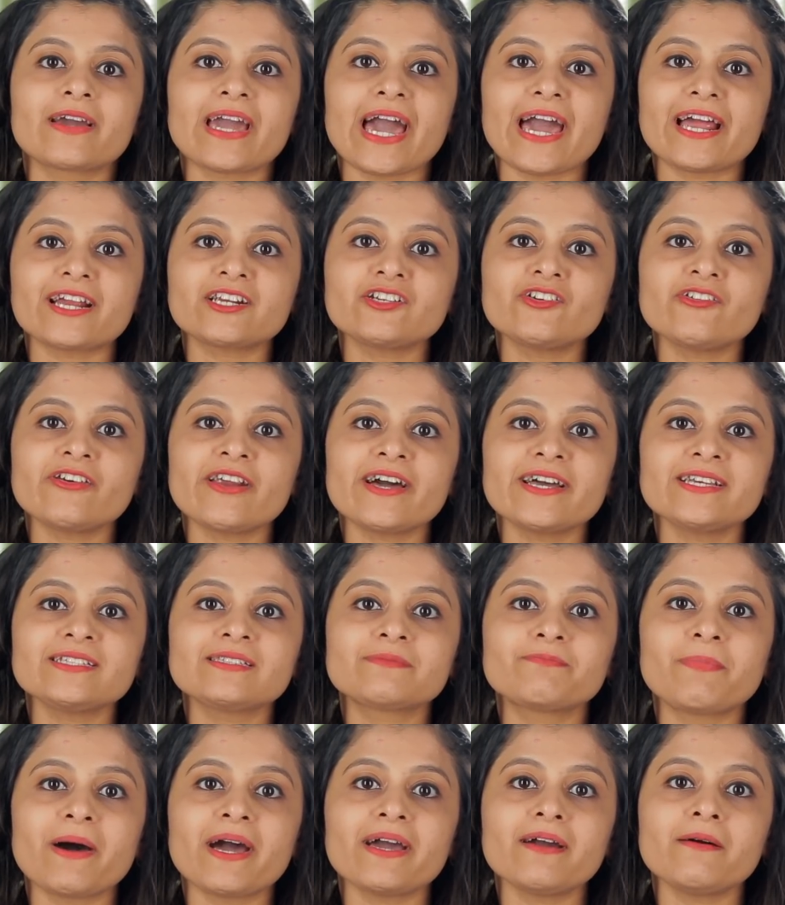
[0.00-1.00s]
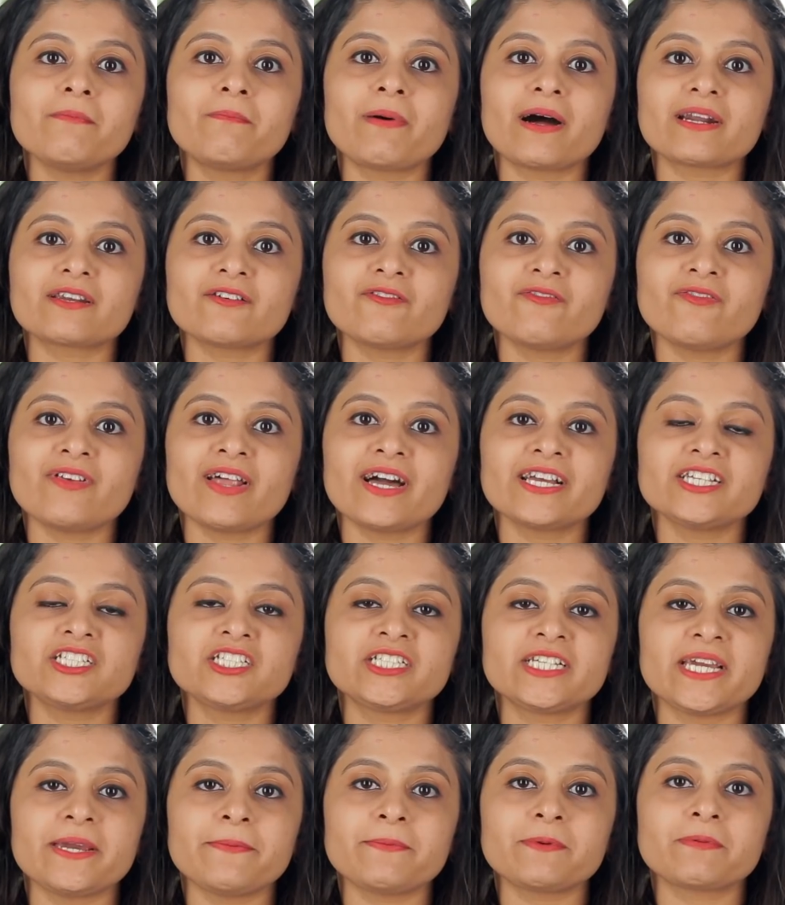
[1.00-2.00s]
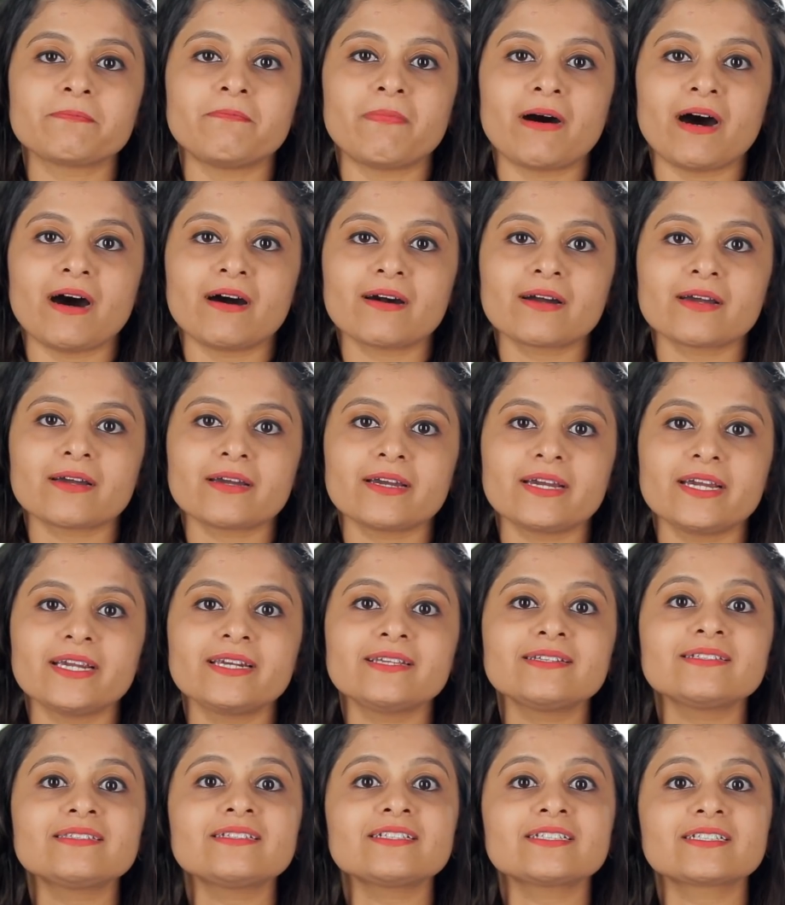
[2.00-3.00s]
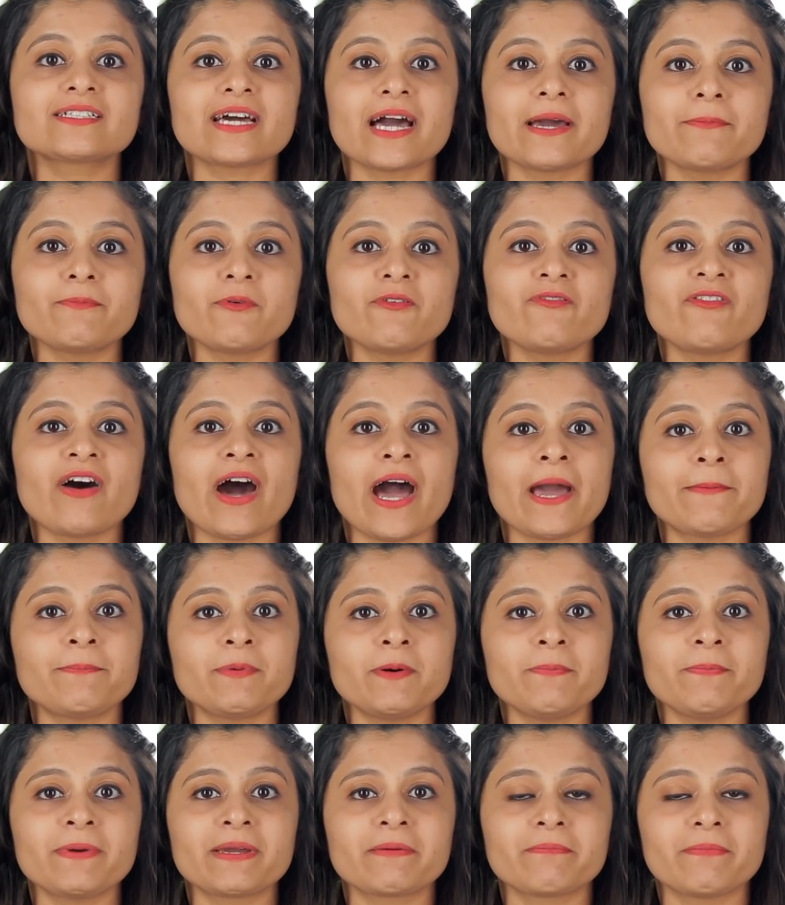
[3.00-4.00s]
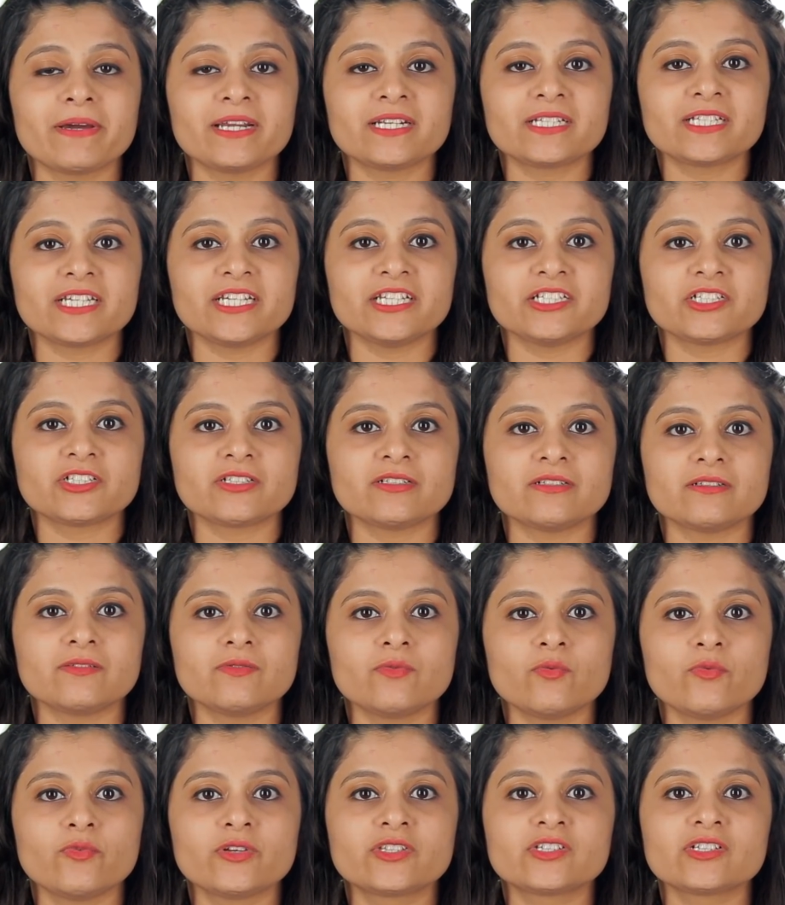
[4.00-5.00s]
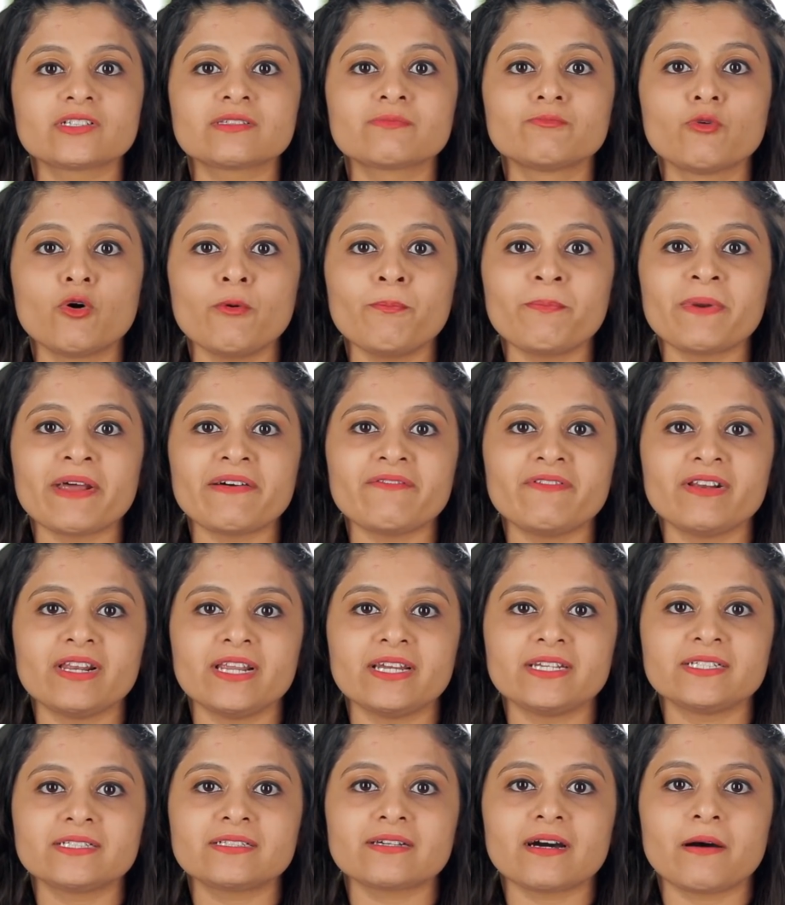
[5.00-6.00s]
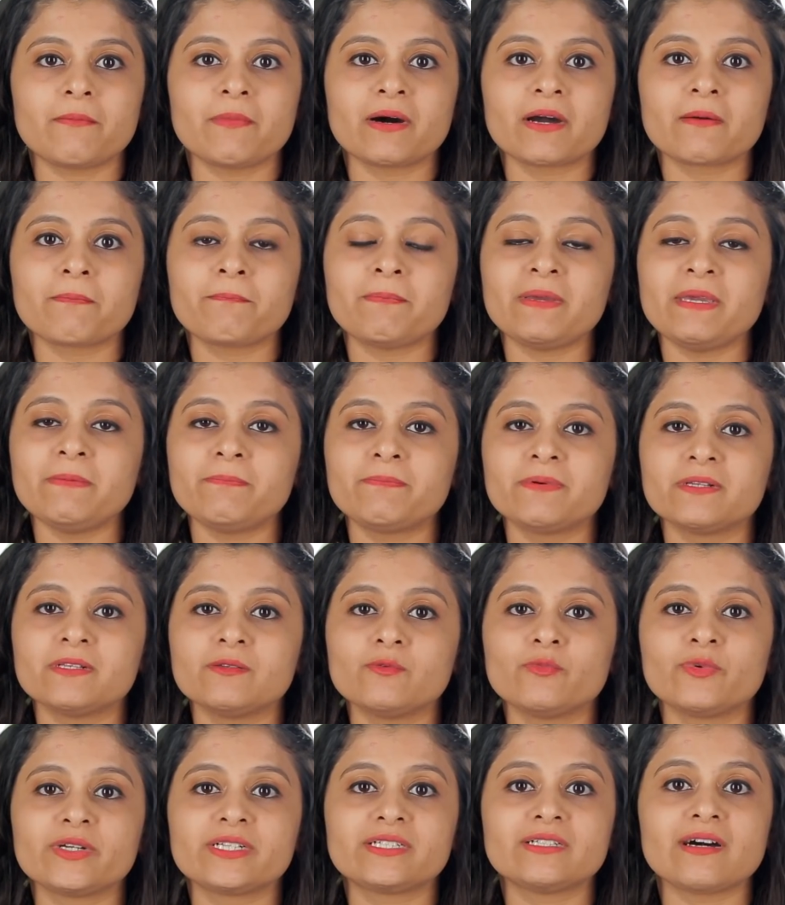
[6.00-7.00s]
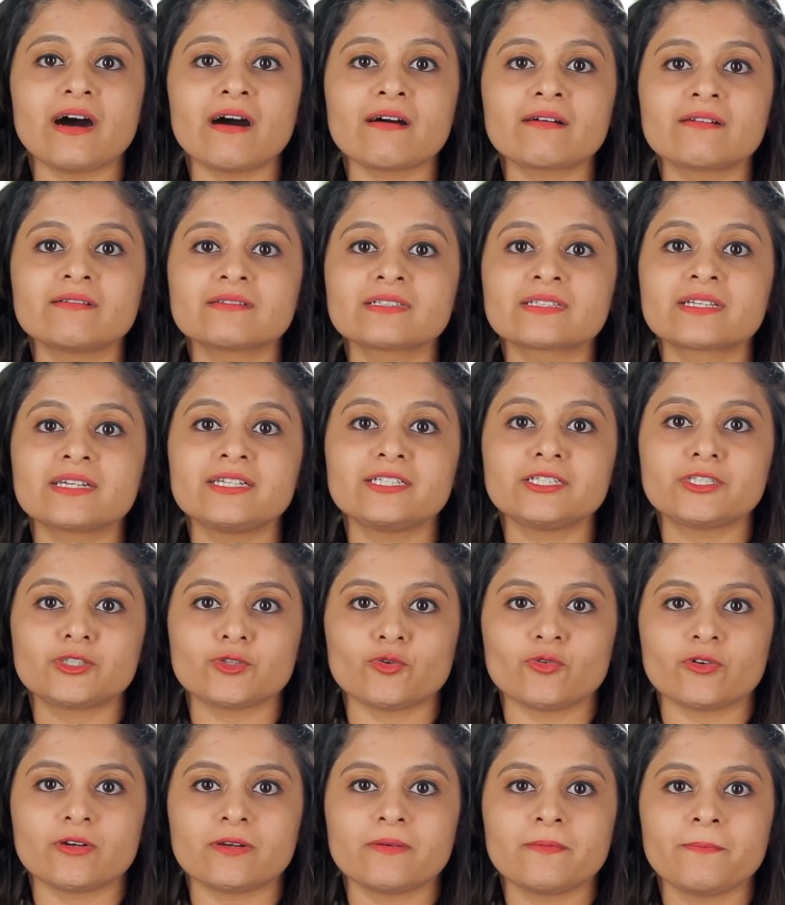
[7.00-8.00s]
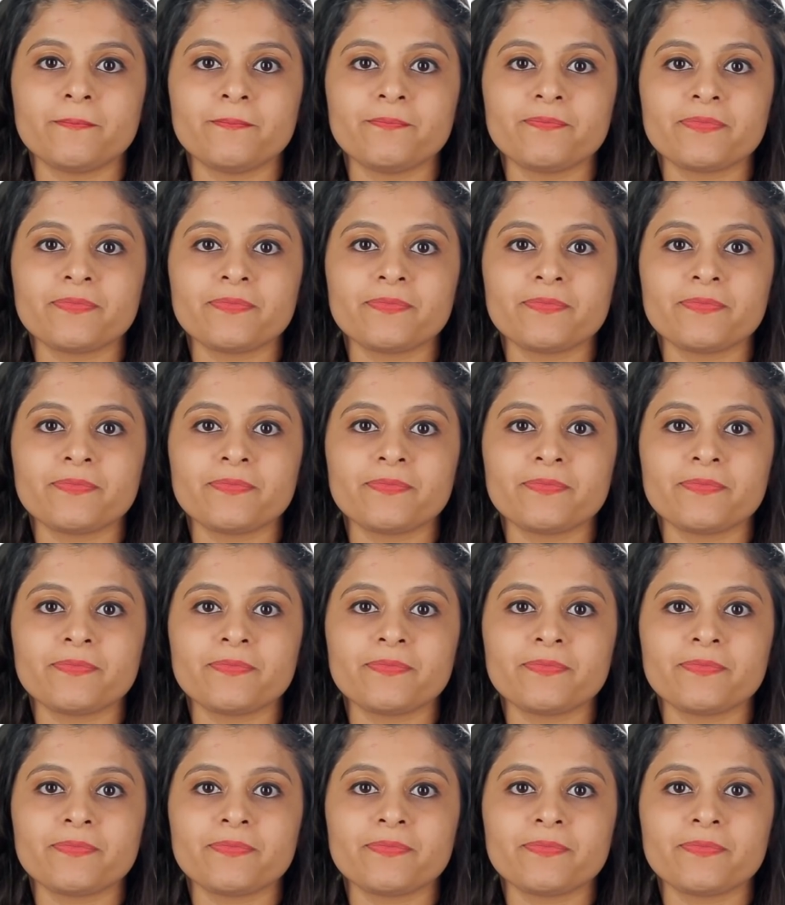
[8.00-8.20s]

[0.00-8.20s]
Characterized by a butterfly-shaped mark, it is a type of hyperpigmentation which is more prevalent among people with darker skin tone.